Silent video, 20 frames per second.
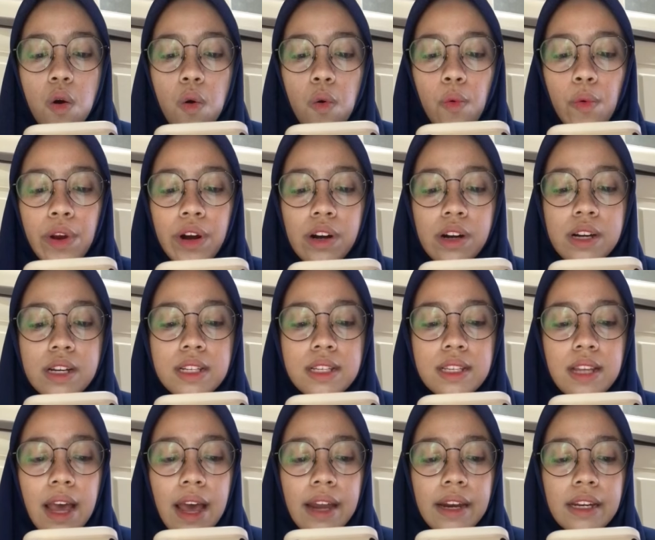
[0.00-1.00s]

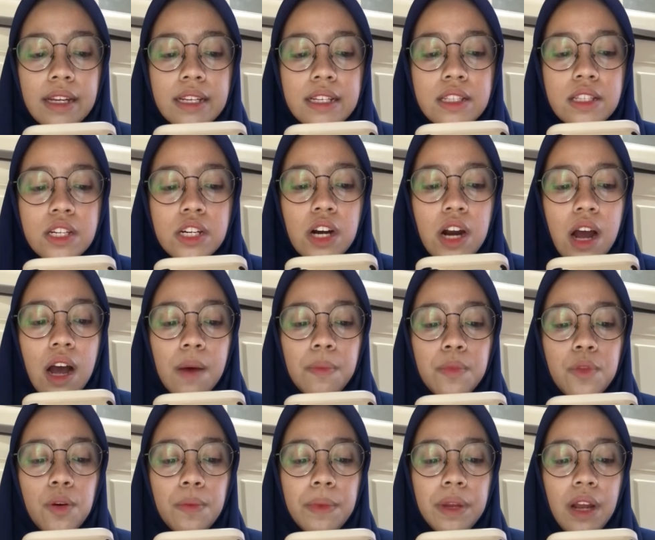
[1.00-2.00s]
whereas an
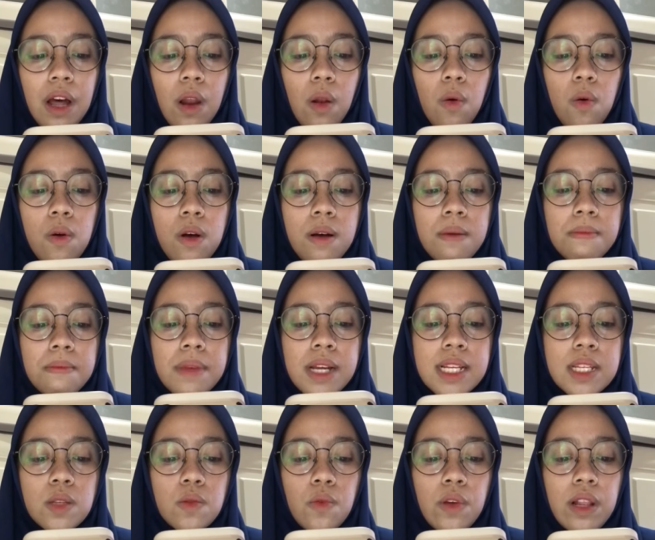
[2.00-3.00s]
intra-abdominal
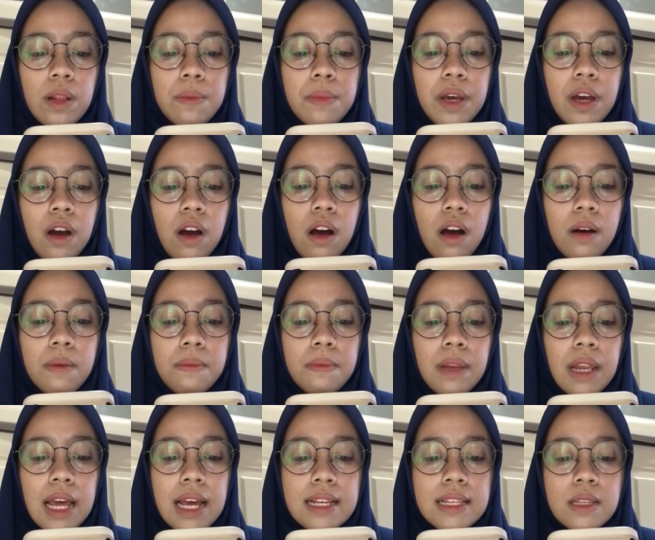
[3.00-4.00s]
mass will become
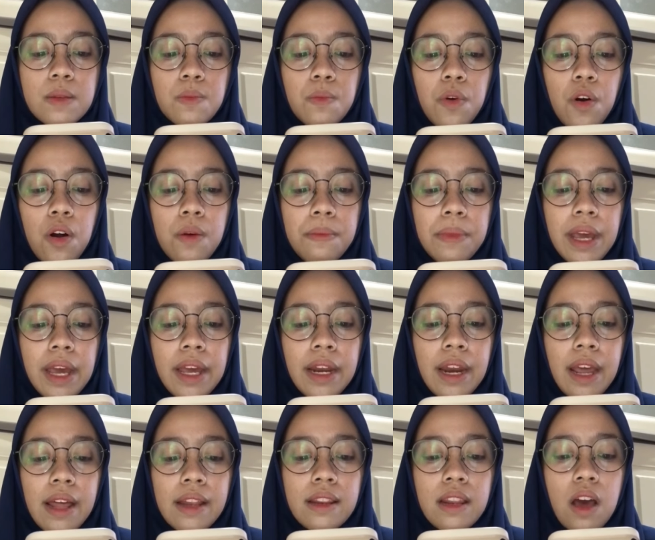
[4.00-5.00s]
less
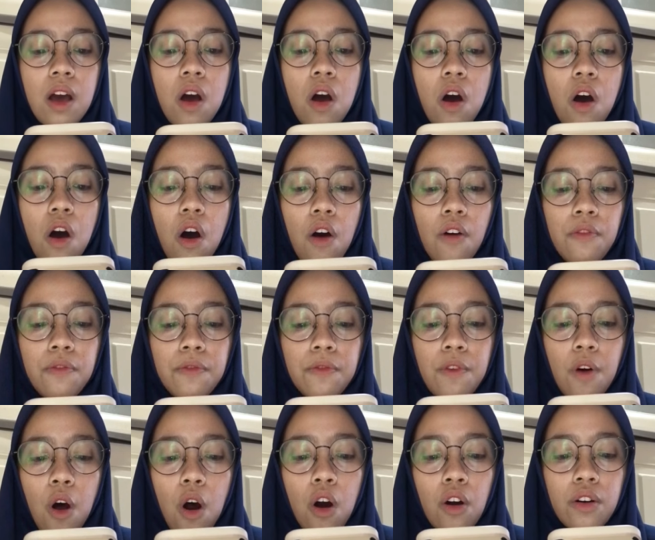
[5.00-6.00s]
prominent
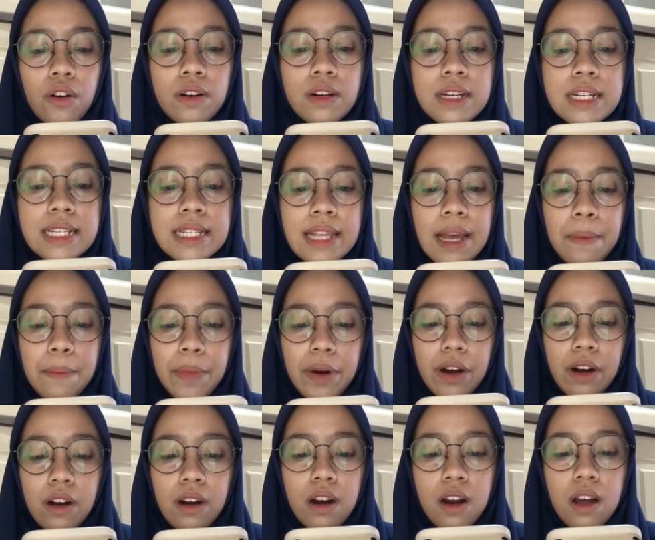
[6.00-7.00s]
or
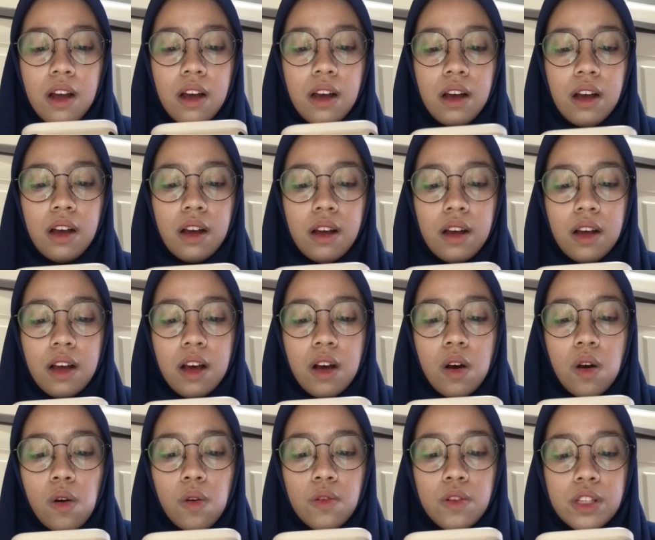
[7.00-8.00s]
disappear.
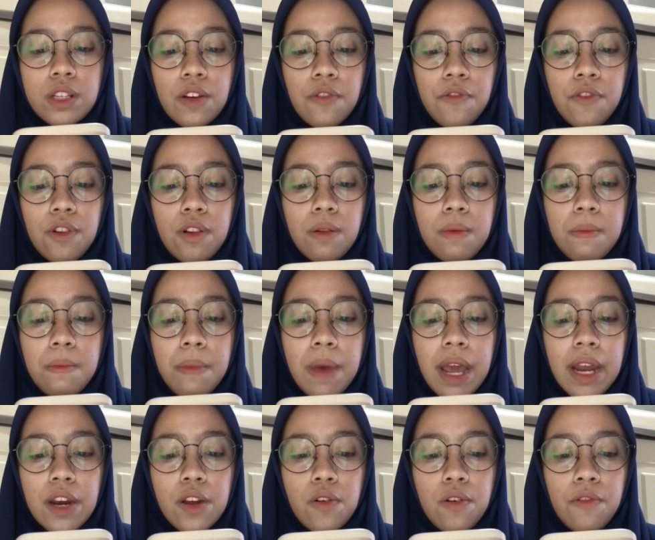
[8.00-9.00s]
Useful
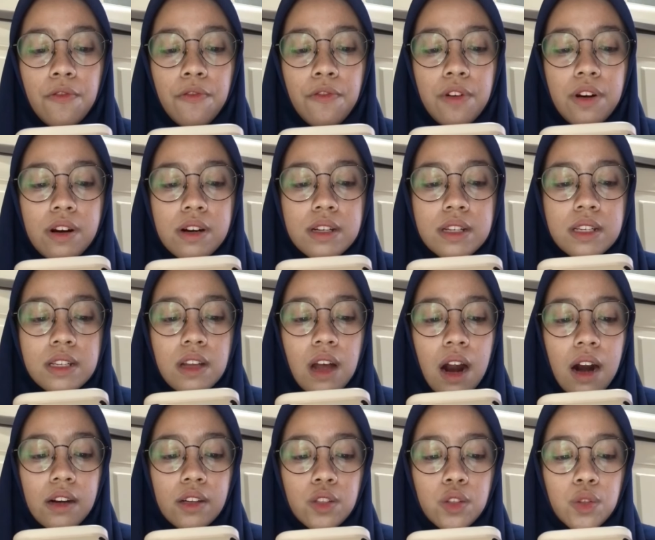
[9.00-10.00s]
maneuvers
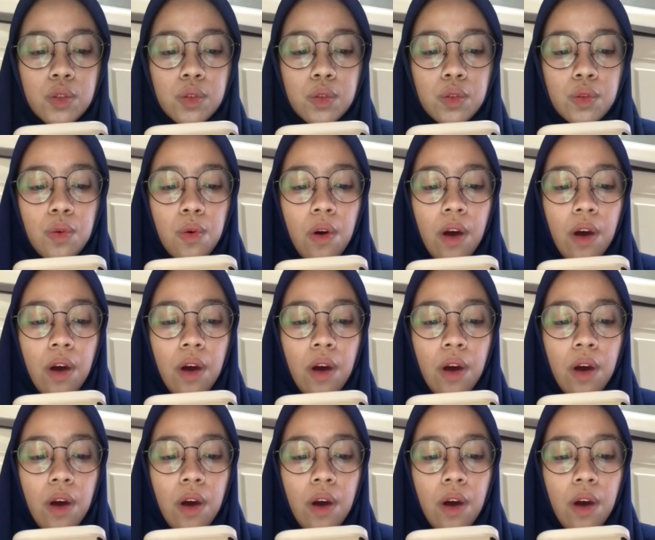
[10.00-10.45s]
are to